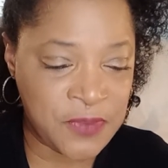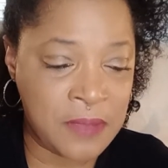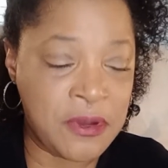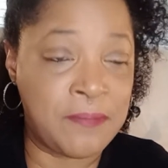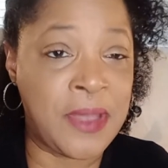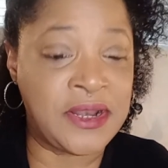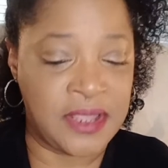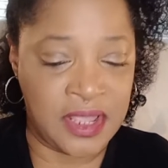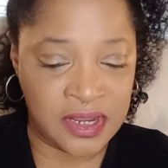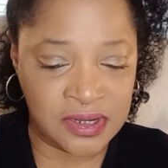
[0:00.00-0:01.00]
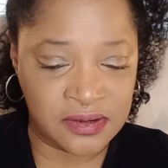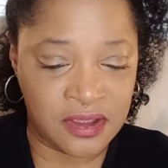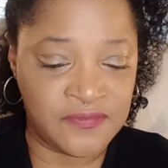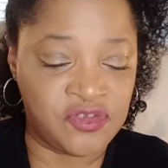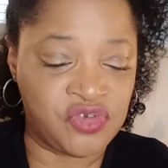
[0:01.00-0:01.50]
but by the end
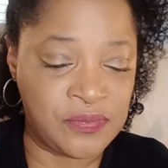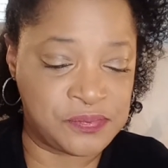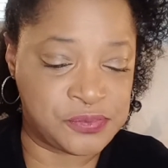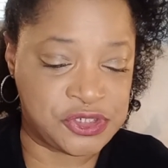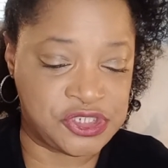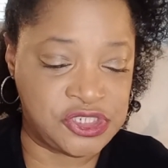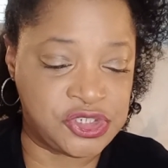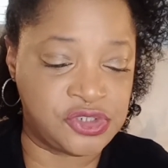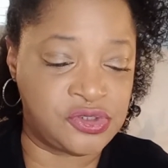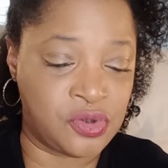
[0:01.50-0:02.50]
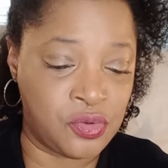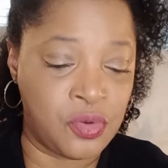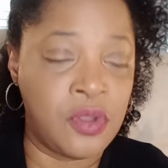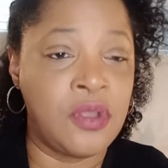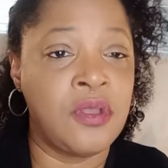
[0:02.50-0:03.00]
of the trip, she should know
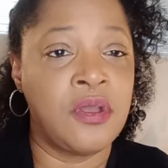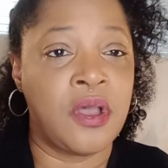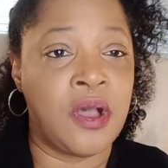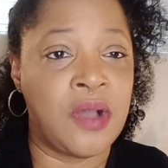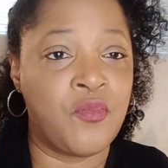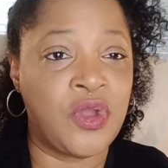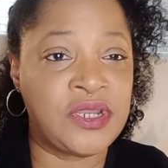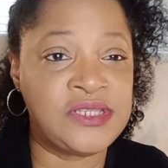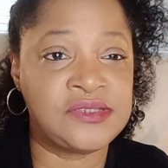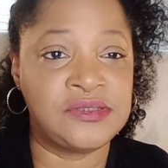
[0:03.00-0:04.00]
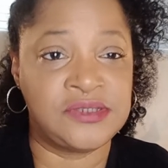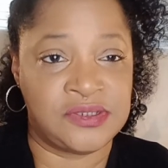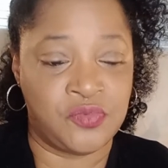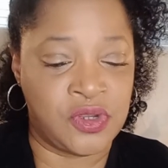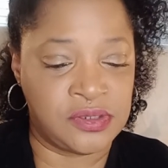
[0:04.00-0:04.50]
what
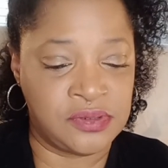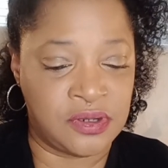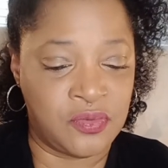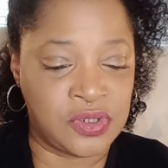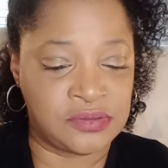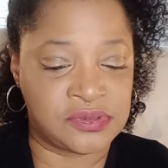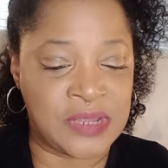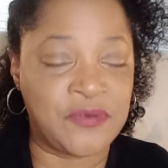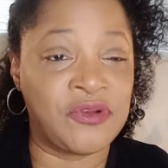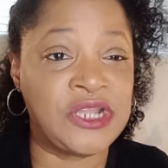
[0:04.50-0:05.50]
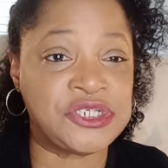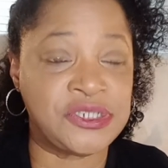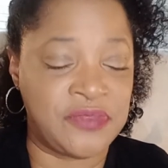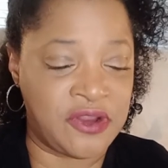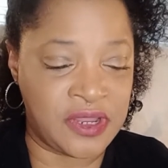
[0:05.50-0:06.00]
type of
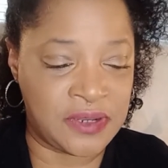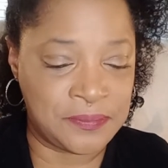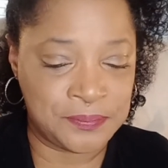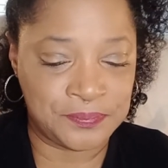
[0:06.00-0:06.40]
relationship they're in.